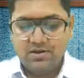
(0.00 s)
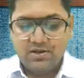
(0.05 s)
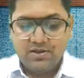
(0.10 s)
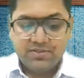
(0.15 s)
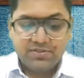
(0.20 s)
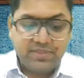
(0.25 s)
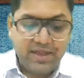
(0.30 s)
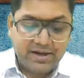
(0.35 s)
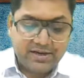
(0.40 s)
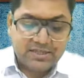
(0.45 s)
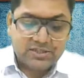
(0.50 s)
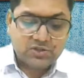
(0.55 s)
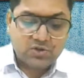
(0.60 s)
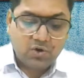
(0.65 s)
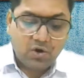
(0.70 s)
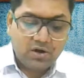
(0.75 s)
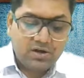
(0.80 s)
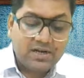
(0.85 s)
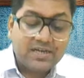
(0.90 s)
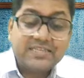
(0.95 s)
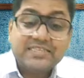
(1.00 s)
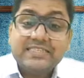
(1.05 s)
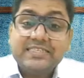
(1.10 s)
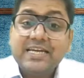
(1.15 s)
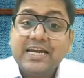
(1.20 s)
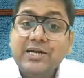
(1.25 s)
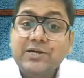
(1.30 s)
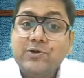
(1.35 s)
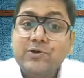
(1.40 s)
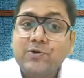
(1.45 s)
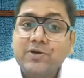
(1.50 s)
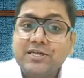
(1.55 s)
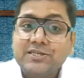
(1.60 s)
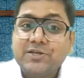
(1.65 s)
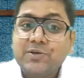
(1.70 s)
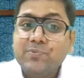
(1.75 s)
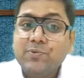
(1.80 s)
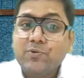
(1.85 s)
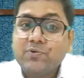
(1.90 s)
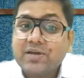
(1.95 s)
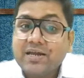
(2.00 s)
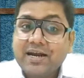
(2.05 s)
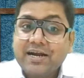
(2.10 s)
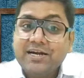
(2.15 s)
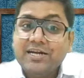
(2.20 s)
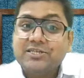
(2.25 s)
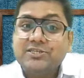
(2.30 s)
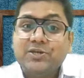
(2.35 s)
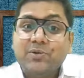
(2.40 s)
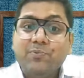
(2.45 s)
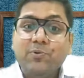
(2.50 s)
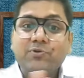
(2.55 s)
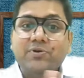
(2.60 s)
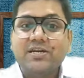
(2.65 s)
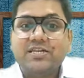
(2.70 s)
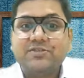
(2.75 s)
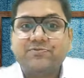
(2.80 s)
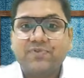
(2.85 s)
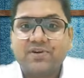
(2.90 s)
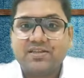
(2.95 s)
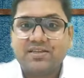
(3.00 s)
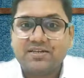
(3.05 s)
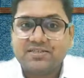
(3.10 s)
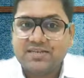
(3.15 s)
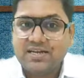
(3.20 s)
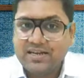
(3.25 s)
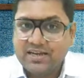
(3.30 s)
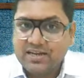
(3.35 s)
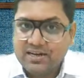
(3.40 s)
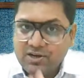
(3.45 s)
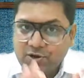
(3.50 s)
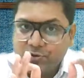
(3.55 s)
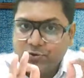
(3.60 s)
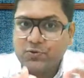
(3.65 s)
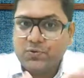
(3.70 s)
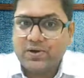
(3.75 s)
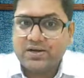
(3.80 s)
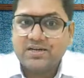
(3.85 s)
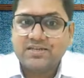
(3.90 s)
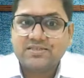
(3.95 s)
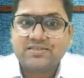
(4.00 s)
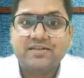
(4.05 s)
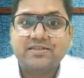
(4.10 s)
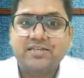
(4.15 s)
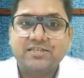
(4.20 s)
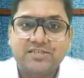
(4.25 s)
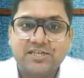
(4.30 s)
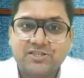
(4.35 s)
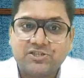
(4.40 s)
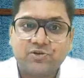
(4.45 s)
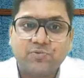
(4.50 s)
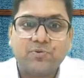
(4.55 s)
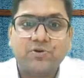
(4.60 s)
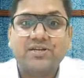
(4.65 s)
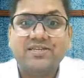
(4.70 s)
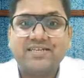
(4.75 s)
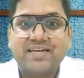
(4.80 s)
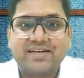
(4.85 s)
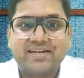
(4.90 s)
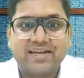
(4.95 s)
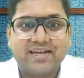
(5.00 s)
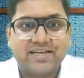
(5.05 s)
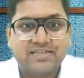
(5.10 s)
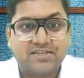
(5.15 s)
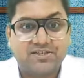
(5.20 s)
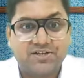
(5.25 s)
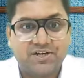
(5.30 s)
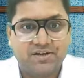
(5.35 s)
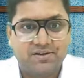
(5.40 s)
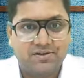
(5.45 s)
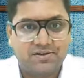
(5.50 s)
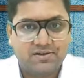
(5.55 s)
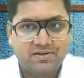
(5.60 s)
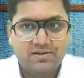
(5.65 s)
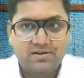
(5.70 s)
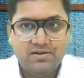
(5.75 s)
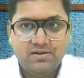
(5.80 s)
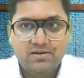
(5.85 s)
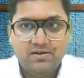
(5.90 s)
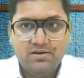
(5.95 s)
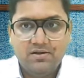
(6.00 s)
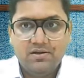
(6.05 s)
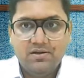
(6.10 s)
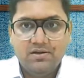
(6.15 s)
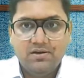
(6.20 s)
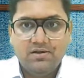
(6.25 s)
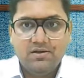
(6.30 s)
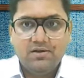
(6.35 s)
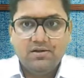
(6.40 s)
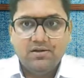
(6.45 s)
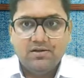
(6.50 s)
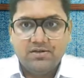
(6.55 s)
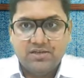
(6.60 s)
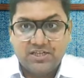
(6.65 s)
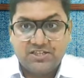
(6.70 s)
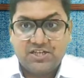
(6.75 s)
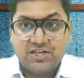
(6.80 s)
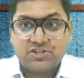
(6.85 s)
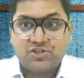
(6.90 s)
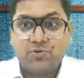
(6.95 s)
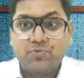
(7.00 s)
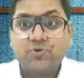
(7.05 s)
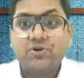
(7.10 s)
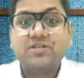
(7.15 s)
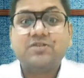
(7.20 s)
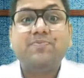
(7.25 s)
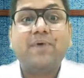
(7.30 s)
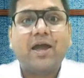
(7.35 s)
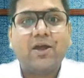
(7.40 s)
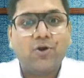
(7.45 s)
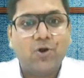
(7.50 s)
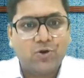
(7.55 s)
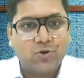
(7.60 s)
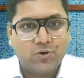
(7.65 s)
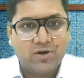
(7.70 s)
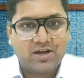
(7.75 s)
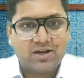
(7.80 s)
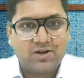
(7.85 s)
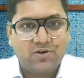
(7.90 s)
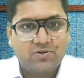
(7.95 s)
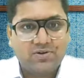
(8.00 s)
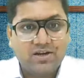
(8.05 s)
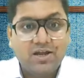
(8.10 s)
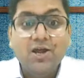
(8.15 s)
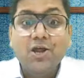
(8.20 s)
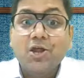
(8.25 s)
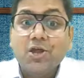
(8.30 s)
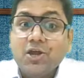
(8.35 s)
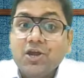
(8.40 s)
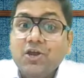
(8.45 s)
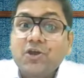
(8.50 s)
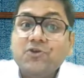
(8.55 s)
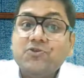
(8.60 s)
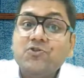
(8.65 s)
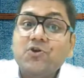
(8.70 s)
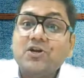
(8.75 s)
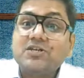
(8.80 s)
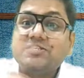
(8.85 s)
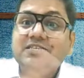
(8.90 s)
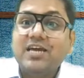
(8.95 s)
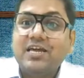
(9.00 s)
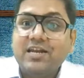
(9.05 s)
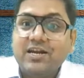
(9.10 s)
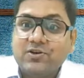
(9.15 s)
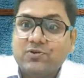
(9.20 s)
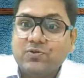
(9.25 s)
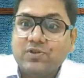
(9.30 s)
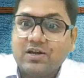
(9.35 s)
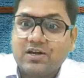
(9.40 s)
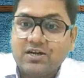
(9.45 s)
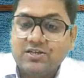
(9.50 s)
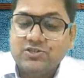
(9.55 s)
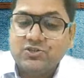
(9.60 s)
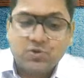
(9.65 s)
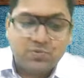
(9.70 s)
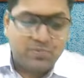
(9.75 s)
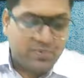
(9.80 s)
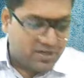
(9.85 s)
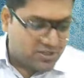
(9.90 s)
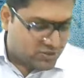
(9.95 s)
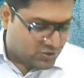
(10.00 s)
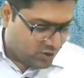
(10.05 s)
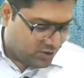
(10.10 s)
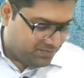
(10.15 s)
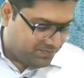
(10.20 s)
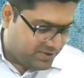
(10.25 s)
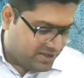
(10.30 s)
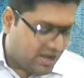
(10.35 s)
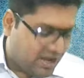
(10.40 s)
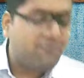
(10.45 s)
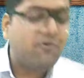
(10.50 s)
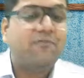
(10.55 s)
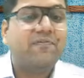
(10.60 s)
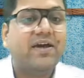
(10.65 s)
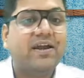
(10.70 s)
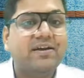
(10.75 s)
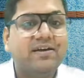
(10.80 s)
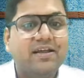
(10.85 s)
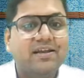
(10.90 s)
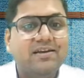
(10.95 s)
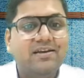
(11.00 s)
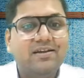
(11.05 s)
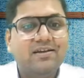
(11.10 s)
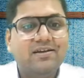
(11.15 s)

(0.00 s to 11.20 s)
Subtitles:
That is called sale to distributor, and distributor is further selling. Now, do you understand? This distributor is acting as a trader. This distributor is buying on own account. He is not selling to the consumers on behalf of Airtel.